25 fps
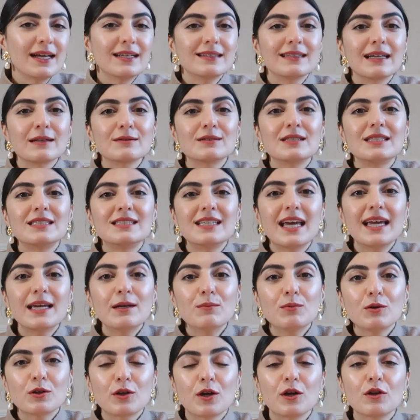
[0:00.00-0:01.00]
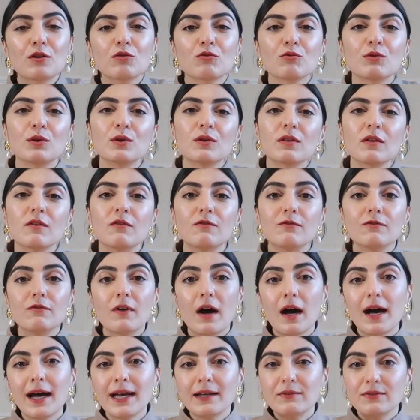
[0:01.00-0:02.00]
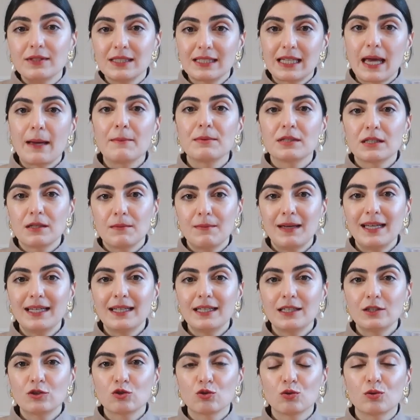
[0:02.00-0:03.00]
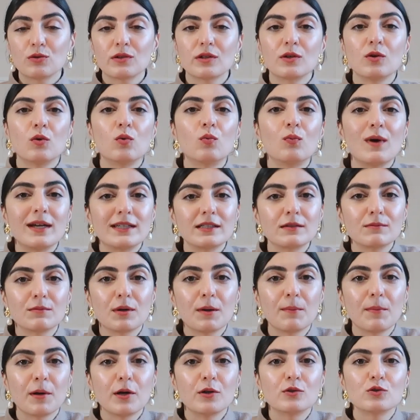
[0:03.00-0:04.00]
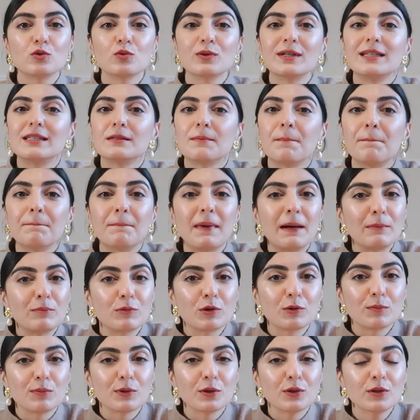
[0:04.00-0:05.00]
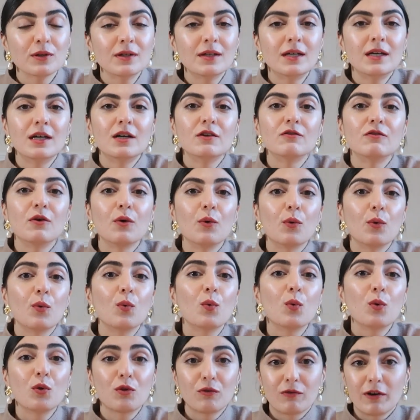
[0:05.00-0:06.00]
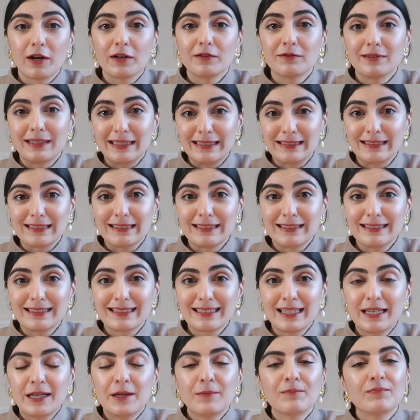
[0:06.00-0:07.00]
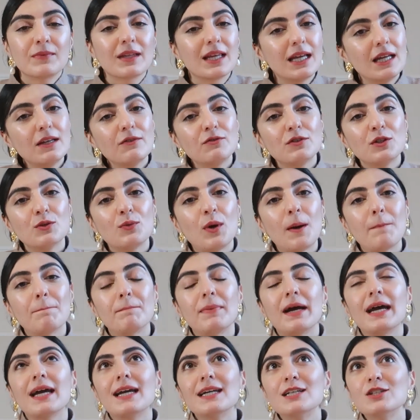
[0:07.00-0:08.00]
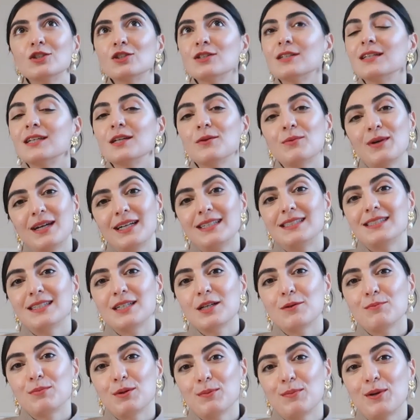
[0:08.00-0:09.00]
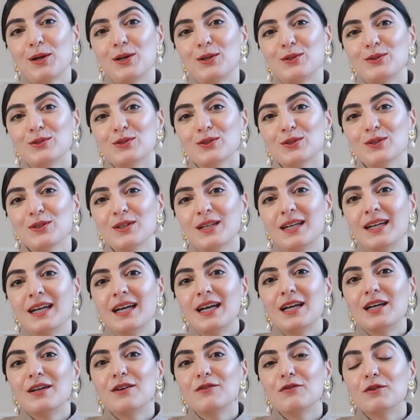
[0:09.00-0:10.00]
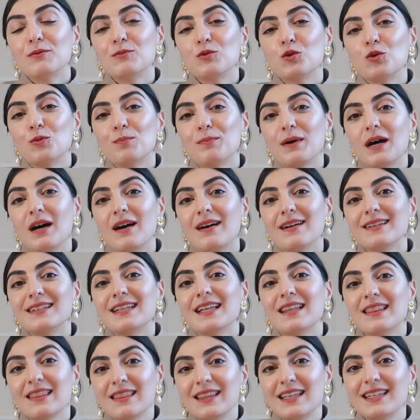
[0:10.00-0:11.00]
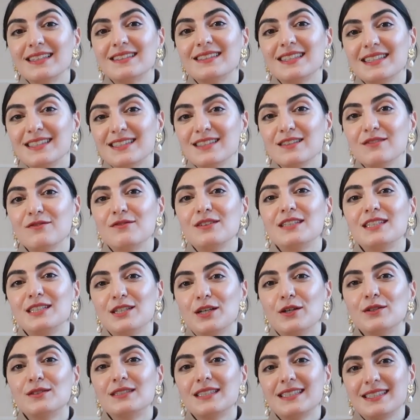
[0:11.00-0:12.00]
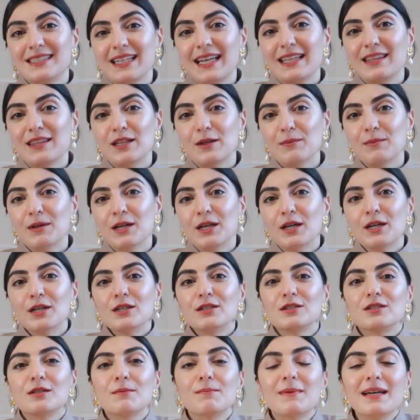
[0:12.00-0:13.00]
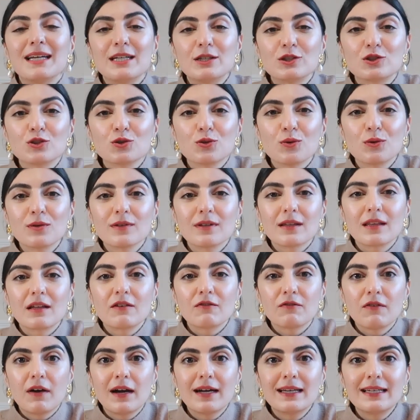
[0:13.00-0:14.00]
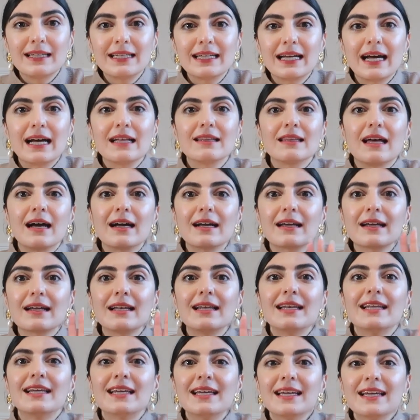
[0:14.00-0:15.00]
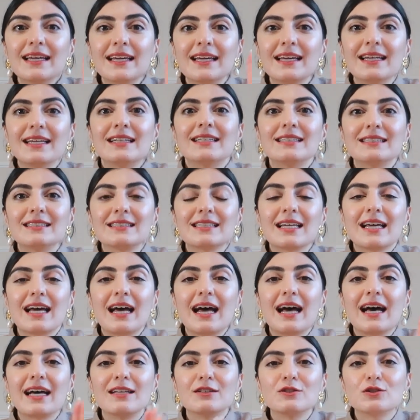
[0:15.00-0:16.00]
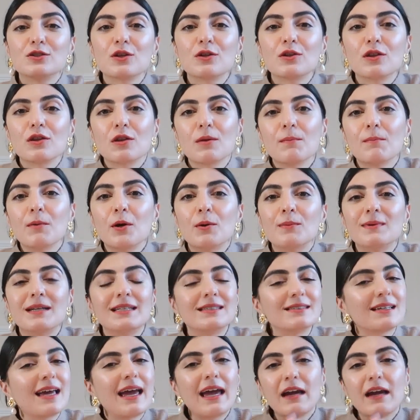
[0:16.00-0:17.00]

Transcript: Now today we'll go through the 5 steps to making sure that your wedding proposal is memorable for all the right reasons. If you are patiently waiting a proposal from your partner, this is the video to send them to make sure that they finally get that clear hint and so that the moment is